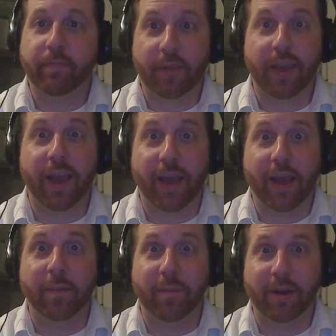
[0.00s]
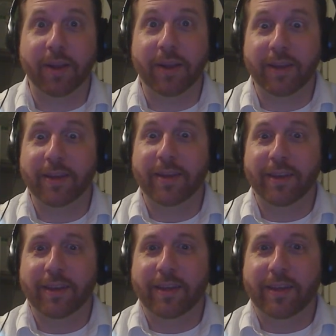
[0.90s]
Yeah, buddy.
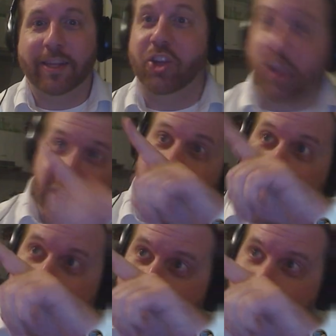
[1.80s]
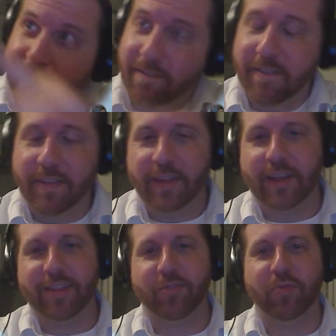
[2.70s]
Did you see that?
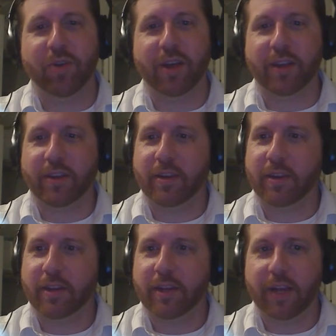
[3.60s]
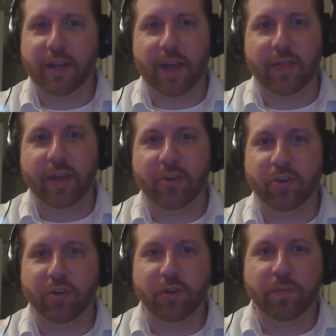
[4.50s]
That's right. And end that
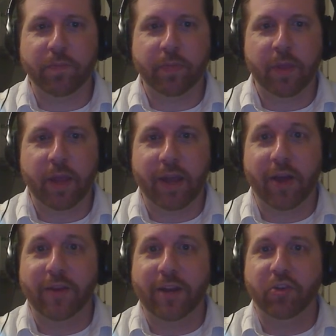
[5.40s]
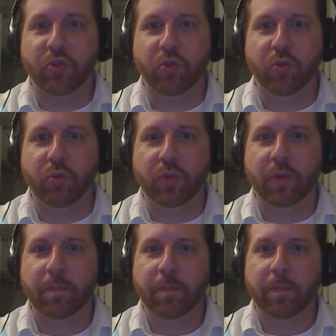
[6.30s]
turn. Now I got a
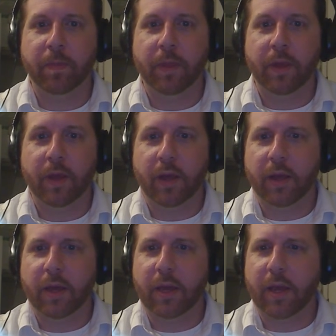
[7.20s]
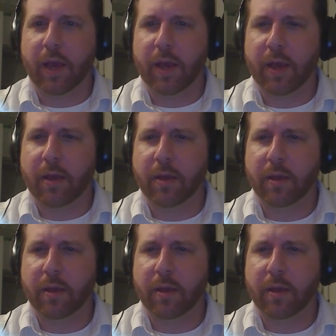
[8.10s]
Druze. Yeah.